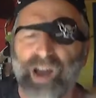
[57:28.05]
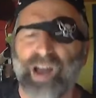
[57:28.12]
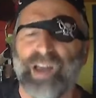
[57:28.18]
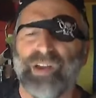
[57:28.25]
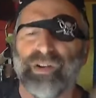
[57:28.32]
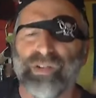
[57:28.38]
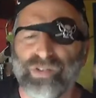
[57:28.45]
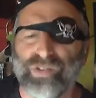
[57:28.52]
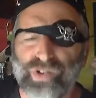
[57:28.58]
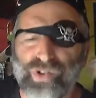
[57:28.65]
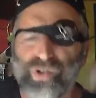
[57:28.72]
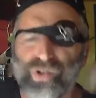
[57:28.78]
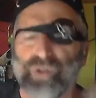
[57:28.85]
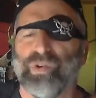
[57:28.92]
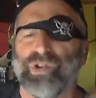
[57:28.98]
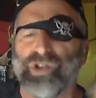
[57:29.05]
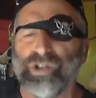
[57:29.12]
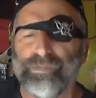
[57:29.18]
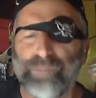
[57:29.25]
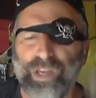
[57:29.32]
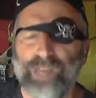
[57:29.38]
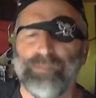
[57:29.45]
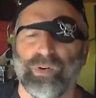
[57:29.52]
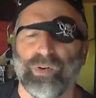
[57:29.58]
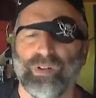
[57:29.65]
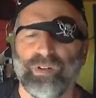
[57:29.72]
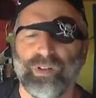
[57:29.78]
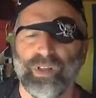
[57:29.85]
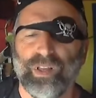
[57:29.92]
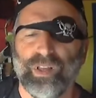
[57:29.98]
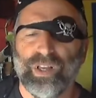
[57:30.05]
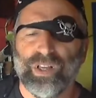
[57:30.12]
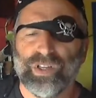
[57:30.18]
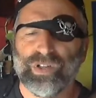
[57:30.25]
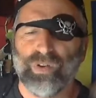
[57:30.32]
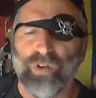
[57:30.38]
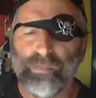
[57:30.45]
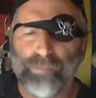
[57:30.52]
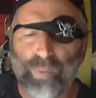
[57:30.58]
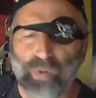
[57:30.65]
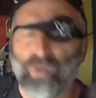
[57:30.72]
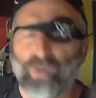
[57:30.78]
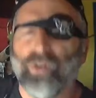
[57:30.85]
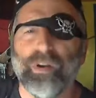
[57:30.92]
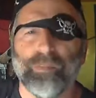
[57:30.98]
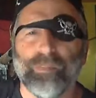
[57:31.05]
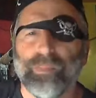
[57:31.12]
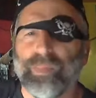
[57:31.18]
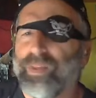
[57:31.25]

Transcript: of the entire Jewish people. So on